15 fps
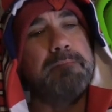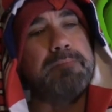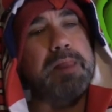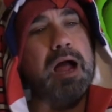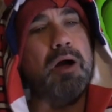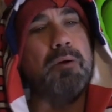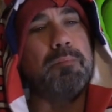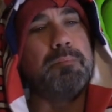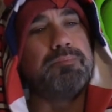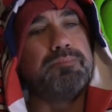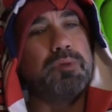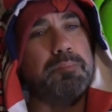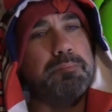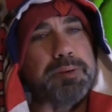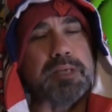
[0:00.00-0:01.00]
Now,
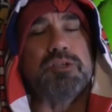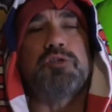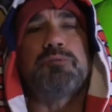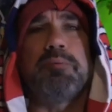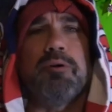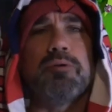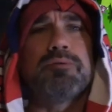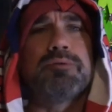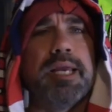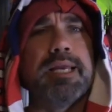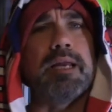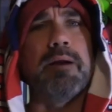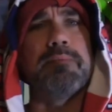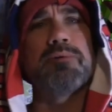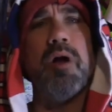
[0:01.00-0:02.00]
the Pittsburgh
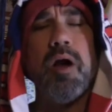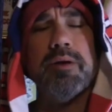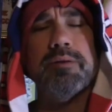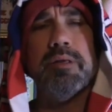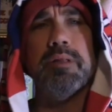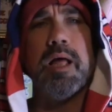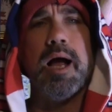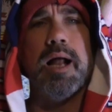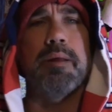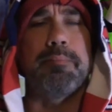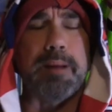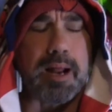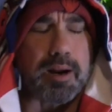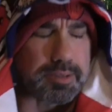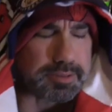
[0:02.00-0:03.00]
thing, I've talked a lot
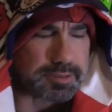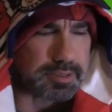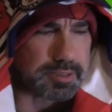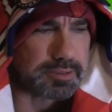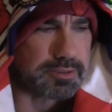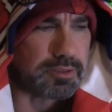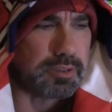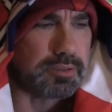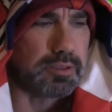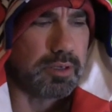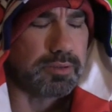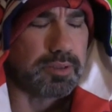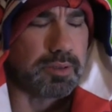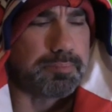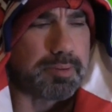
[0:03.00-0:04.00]
about it
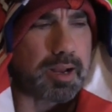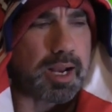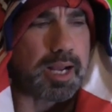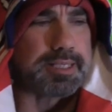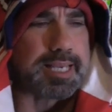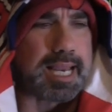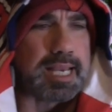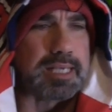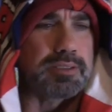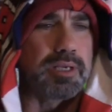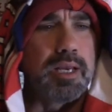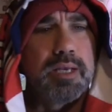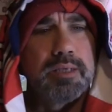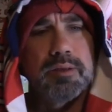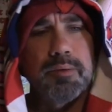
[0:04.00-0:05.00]
on the podcast.
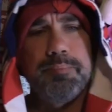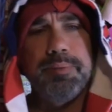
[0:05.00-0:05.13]
The